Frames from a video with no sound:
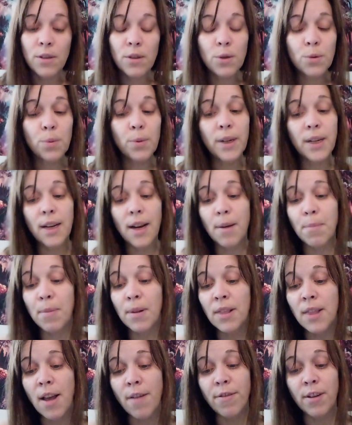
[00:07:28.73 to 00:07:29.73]
sweet and
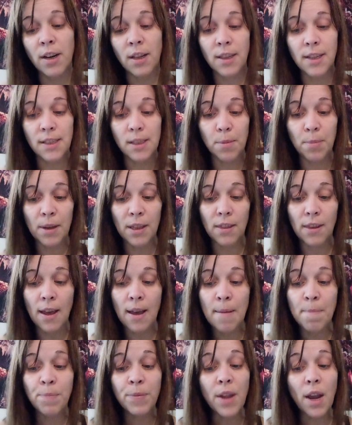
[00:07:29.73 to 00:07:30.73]
beloved Elizabeth,
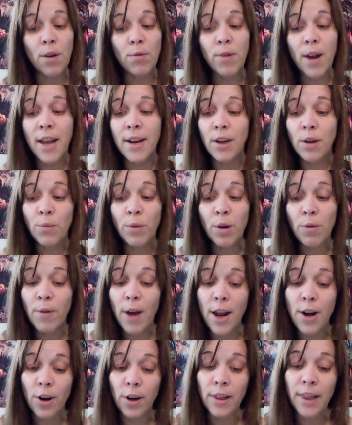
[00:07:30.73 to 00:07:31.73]
I read and
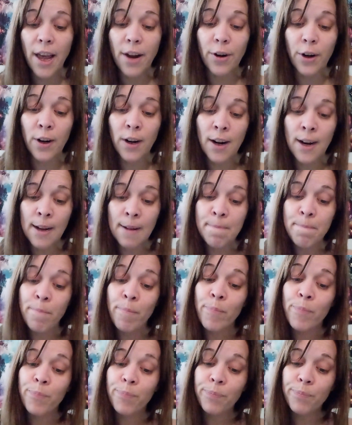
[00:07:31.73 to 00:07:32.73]
reread her letter,
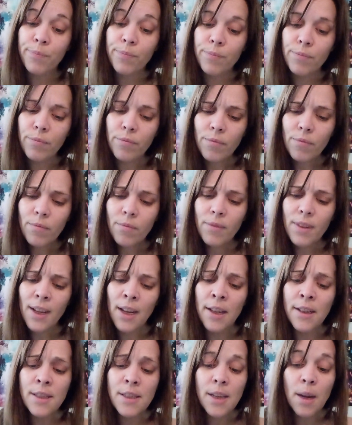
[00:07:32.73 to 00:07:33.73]

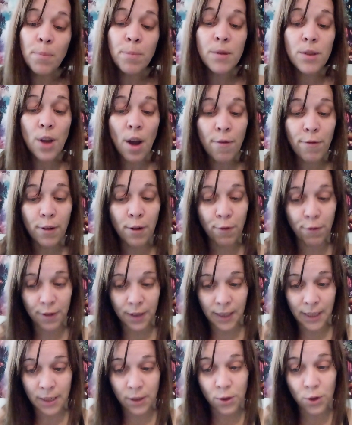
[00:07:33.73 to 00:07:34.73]
and some softened
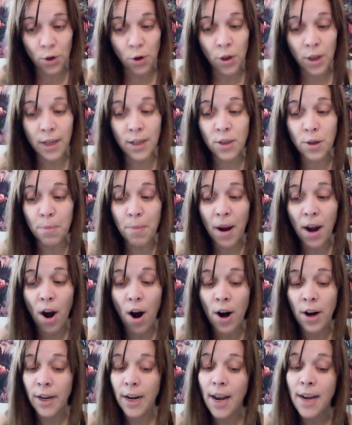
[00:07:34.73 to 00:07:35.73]
feeling stole into my
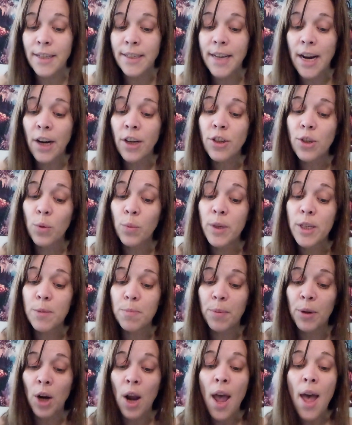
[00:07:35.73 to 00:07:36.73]
heart and dared to
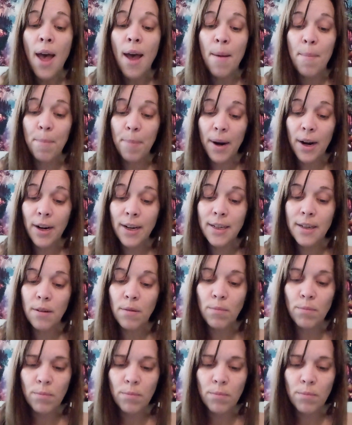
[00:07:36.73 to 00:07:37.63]
whisper parad-